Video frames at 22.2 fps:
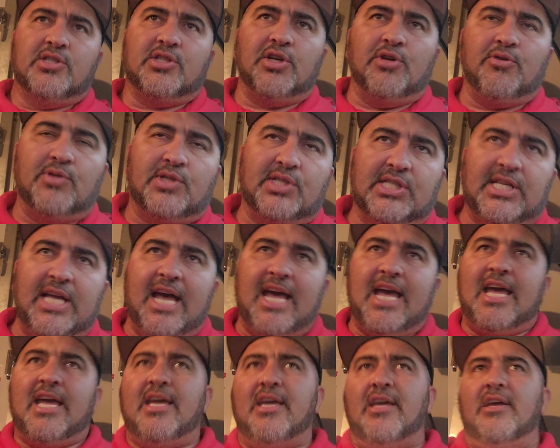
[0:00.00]
To
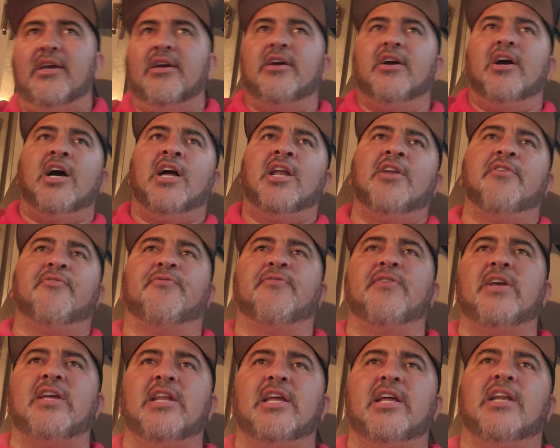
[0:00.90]
stay
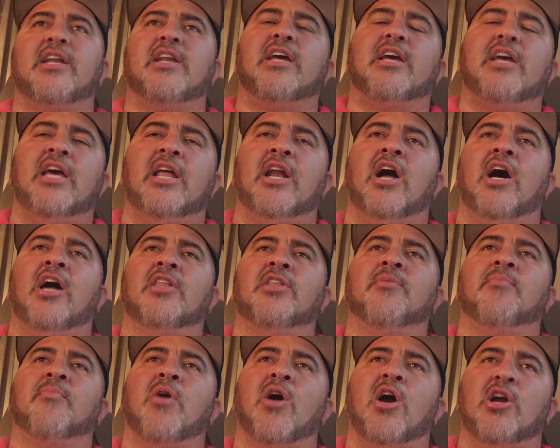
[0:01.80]
undefeated and on
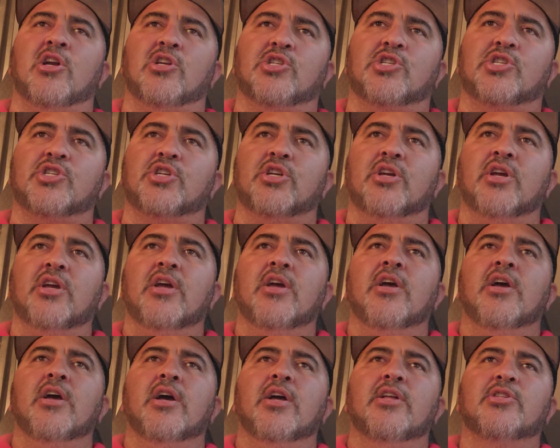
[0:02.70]
the march
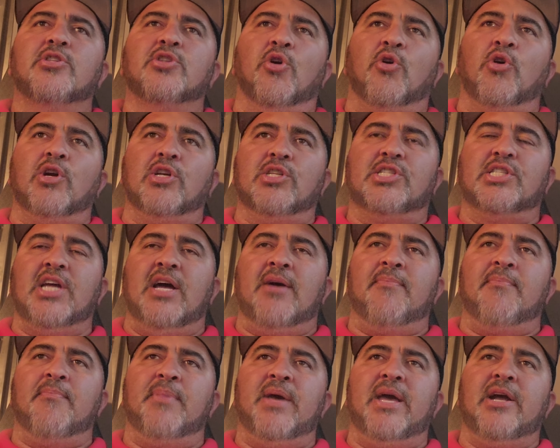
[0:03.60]
towards
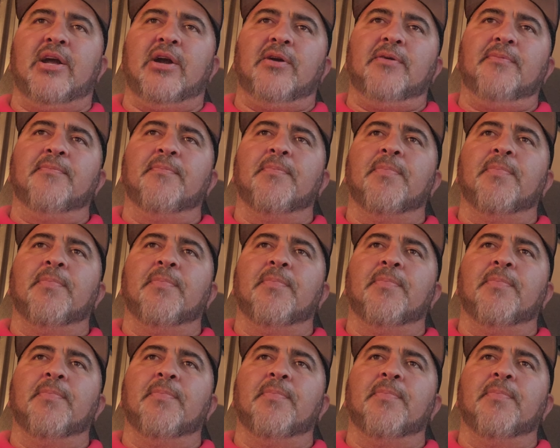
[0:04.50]
something bigger.